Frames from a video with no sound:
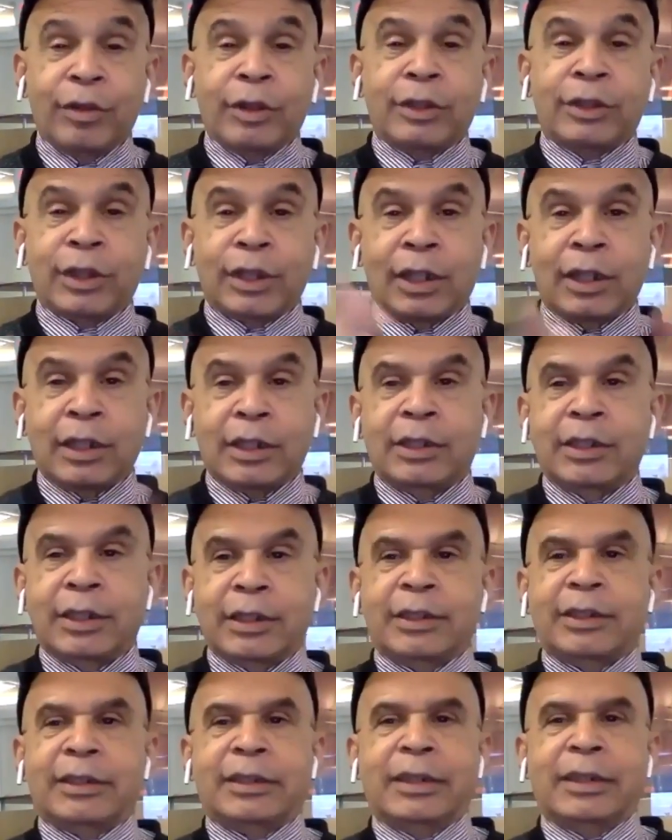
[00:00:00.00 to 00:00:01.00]
physically
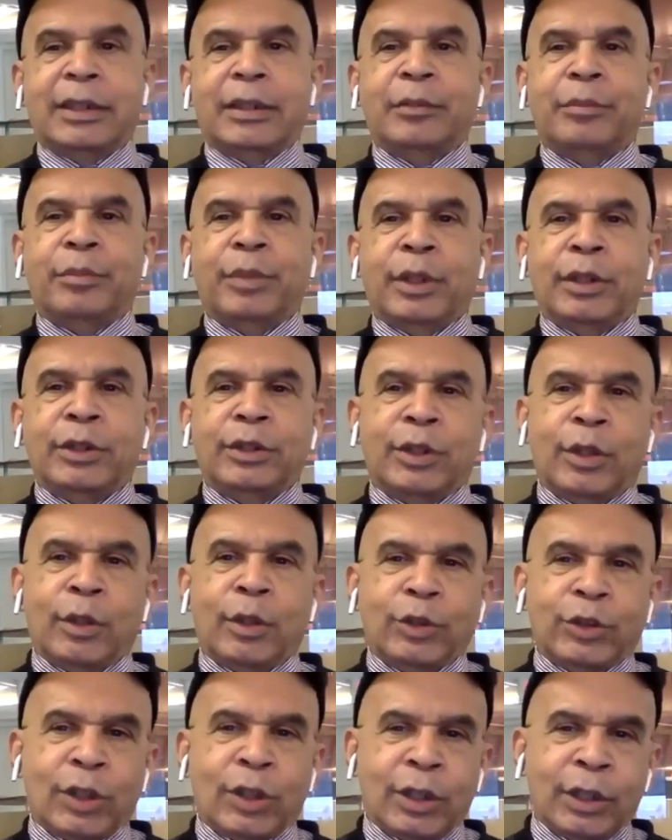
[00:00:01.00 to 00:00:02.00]
distant, but
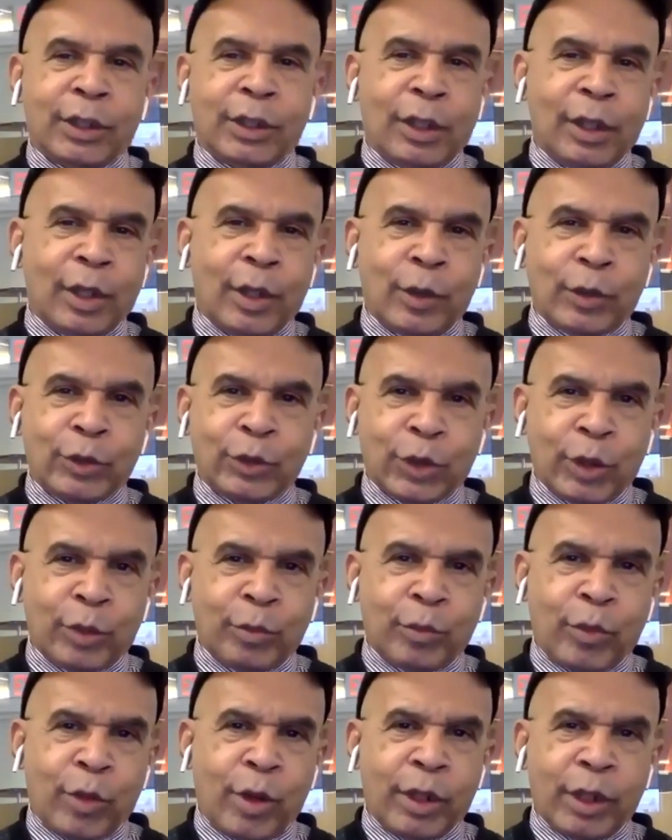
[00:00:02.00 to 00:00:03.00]
socially close.
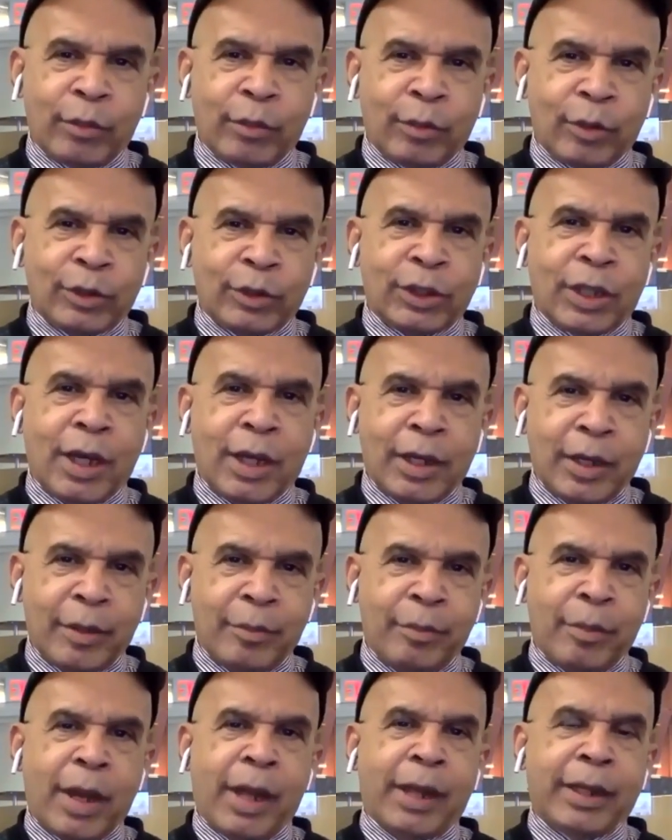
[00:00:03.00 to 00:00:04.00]
Good morning,
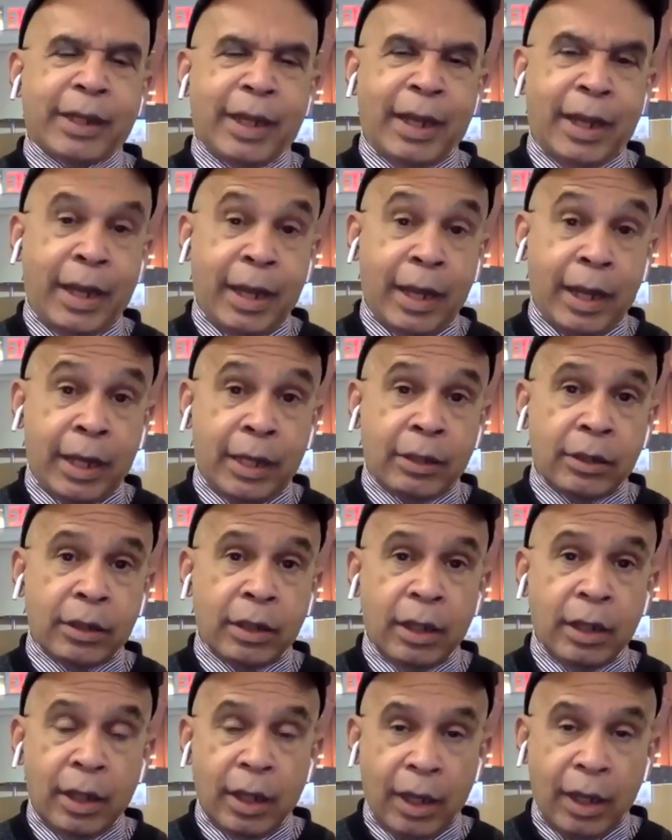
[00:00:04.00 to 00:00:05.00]
Rosanna, Mike,
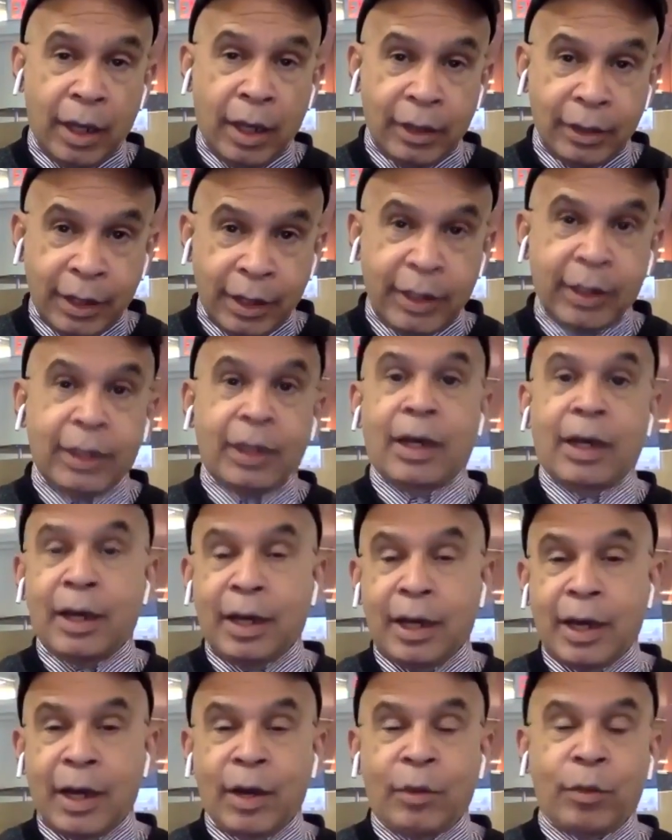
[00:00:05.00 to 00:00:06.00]
and
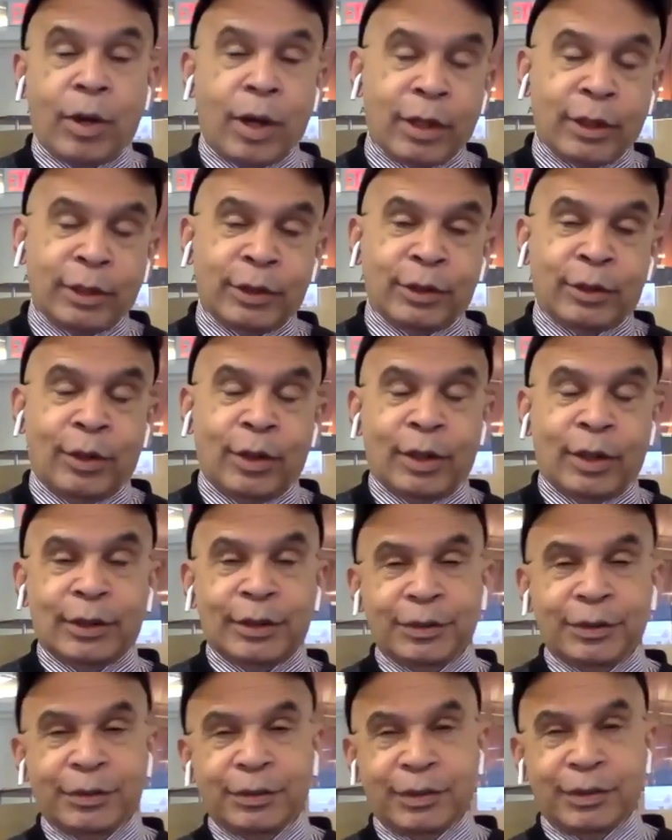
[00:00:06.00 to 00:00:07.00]
Anita. How are you all?